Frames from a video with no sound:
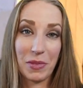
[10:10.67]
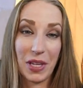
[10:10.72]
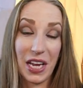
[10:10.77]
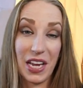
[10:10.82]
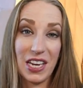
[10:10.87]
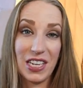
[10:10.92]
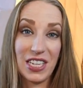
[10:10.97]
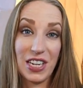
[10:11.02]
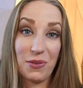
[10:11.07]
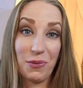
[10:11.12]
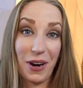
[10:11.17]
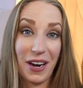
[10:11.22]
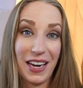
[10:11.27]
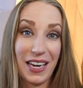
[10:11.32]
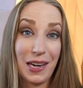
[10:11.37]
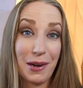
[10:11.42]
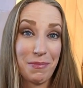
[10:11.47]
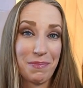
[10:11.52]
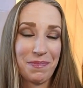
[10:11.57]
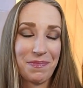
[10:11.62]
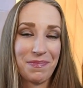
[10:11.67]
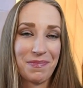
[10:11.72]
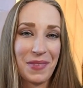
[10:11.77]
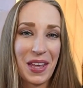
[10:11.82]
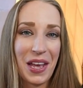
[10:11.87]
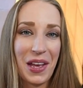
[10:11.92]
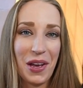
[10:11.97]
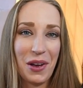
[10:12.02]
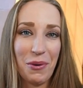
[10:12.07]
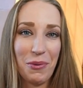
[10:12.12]
It did rain.
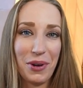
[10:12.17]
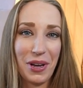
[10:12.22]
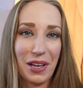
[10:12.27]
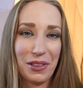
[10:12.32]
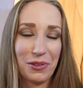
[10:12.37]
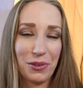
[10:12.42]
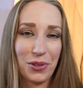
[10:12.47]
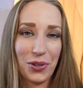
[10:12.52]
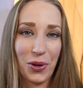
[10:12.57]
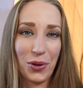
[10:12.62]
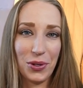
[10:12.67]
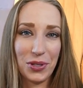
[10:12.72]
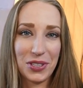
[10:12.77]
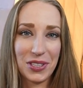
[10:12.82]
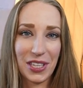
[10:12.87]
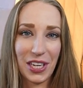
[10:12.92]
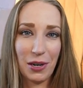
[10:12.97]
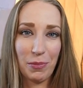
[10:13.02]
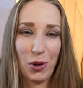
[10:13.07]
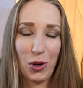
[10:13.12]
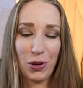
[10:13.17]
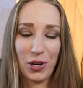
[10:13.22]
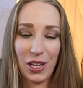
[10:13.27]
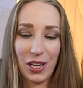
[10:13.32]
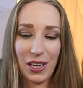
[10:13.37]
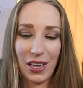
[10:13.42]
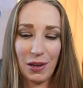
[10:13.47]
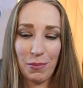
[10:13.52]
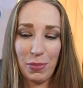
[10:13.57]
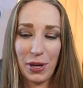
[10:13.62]
We got through the whole
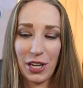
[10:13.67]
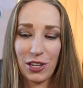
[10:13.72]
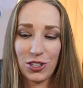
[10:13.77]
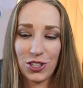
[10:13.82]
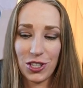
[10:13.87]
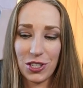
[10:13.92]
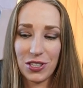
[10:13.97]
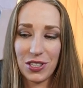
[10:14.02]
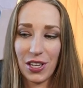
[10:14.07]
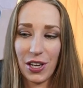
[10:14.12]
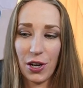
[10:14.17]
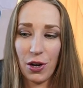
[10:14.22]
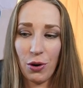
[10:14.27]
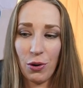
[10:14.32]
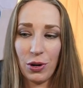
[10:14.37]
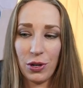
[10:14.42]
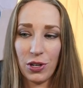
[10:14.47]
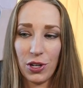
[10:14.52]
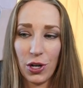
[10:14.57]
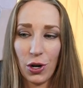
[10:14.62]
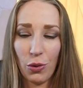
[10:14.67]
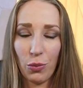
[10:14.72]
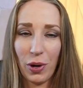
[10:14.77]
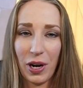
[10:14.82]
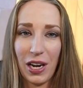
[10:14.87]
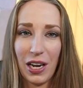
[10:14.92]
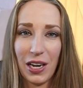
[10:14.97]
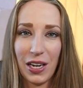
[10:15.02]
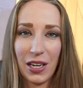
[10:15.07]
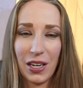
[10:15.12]
ceremony and pictures though, no
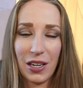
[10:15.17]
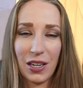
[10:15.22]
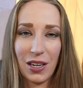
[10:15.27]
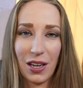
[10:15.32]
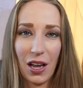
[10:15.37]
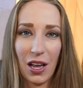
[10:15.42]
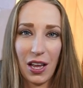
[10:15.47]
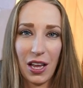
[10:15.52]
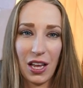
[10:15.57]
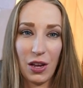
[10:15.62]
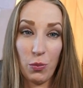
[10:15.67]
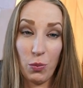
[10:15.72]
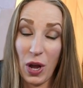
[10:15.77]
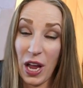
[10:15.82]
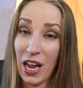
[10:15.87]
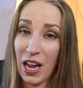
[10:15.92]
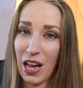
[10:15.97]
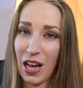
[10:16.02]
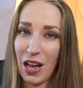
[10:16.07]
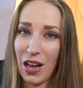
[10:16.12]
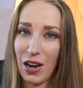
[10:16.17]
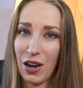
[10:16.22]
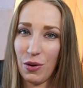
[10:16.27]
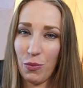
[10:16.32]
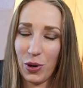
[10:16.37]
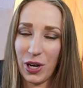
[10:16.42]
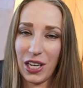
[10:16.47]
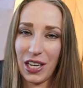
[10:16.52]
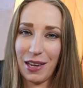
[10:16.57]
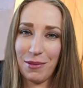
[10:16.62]
rain. And
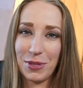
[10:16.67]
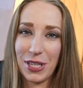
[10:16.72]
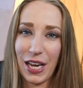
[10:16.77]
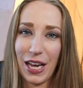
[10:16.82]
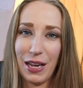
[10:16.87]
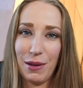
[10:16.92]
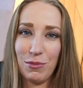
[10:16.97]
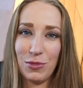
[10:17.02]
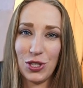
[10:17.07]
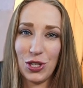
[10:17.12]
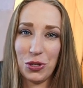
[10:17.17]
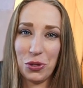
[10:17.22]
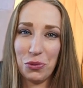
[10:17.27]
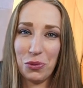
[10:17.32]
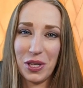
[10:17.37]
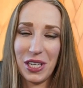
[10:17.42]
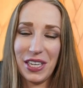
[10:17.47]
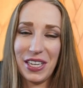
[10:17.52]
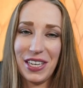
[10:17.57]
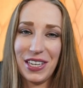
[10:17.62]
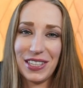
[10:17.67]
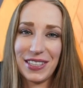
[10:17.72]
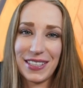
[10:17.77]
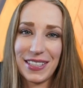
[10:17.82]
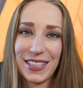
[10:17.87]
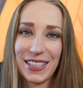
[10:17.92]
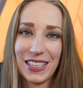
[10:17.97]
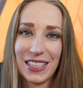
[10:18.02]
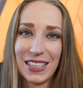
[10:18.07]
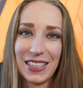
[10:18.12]
when it came time to
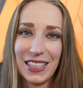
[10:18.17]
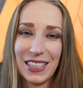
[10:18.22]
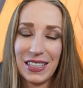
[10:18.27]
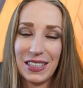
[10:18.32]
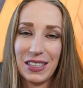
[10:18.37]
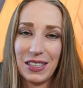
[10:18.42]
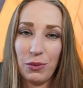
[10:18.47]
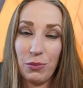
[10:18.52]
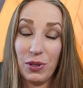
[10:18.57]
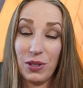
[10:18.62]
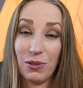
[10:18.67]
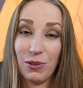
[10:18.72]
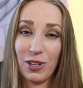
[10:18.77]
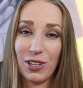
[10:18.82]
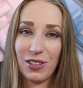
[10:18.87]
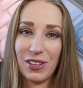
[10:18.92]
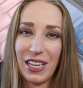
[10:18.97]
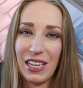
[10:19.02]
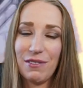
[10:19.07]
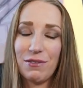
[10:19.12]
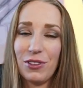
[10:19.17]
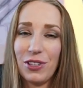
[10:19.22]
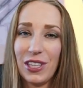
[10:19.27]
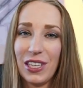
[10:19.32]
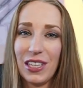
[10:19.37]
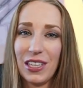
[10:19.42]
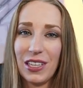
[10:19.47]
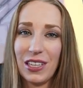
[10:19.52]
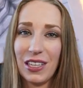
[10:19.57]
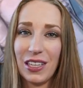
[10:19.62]
eat, we were
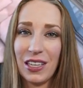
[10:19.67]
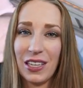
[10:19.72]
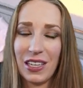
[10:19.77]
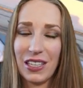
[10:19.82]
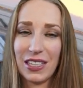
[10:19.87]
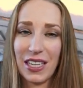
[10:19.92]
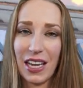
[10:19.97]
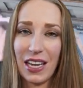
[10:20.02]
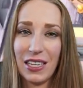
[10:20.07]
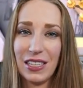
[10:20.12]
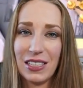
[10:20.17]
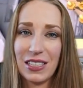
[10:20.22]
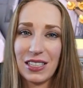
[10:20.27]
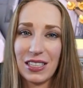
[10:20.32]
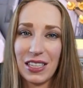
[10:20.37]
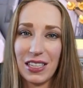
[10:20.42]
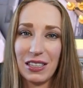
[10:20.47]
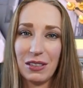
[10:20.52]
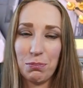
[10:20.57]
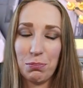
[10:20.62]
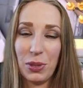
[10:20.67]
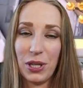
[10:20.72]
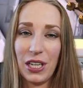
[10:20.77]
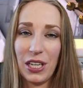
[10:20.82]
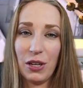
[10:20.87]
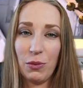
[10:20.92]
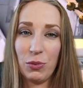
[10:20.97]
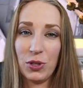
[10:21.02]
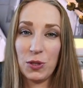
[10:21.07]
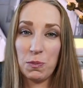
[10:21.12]
thankfully in a tent, but
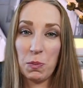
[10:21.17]
it was